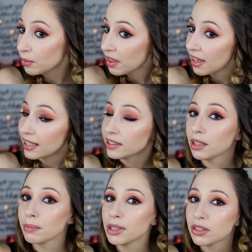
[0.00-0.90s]
With a
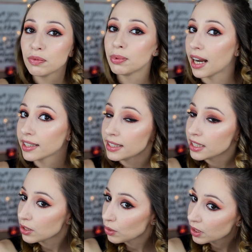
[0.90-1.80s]
little bit of
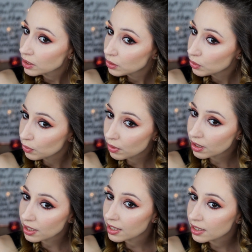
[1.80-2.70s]
practice, you can do
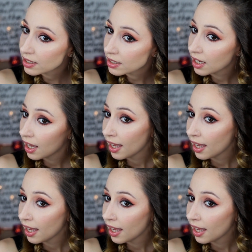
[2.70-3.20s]
this